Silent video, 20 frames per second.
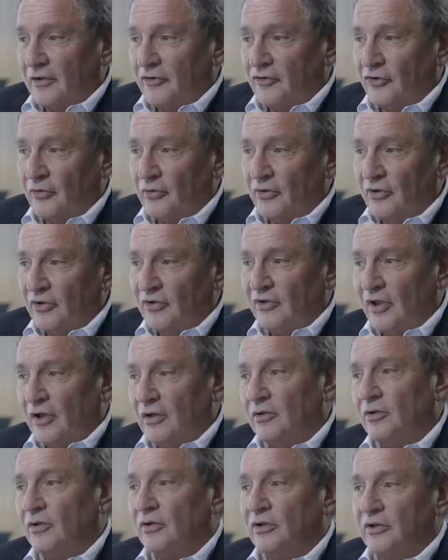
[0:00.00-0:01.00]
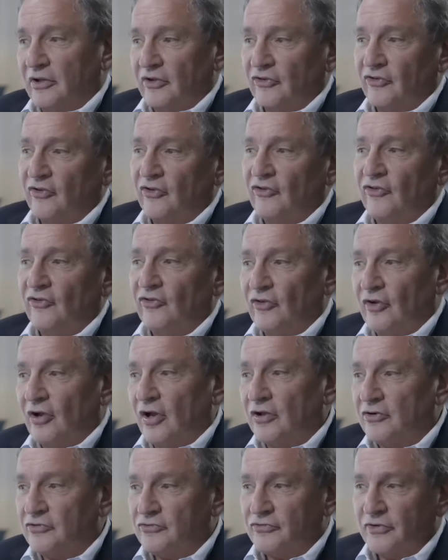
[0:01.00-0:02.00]
So you take a look at this. This is a
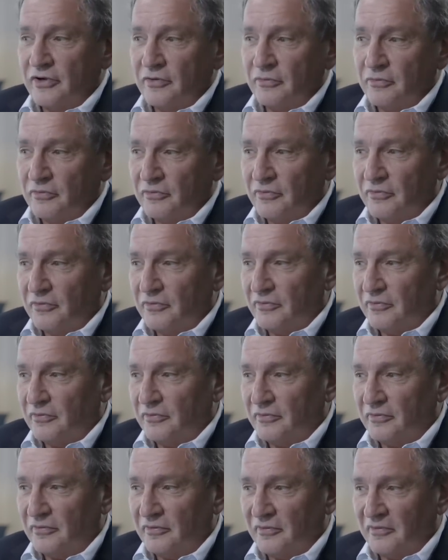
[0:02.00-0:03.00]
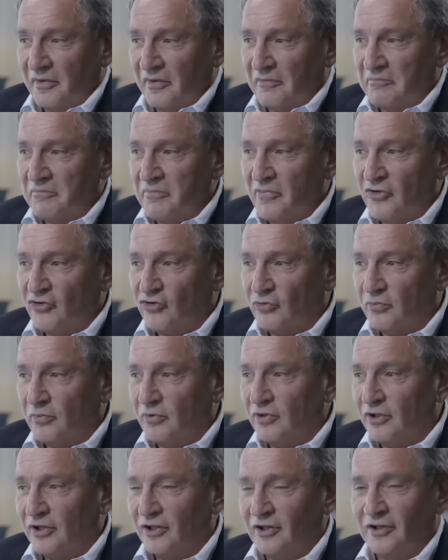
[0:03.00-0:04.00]
country, a
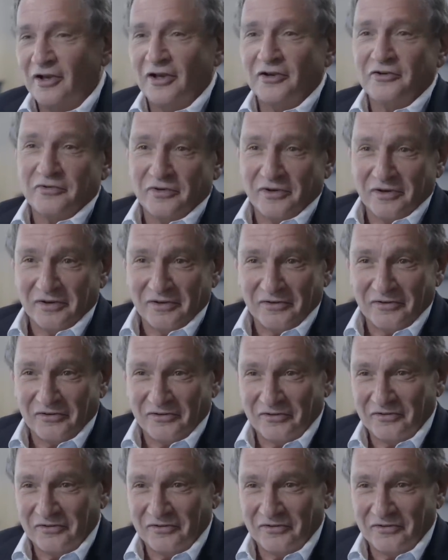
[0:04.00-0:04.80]
miserable little country.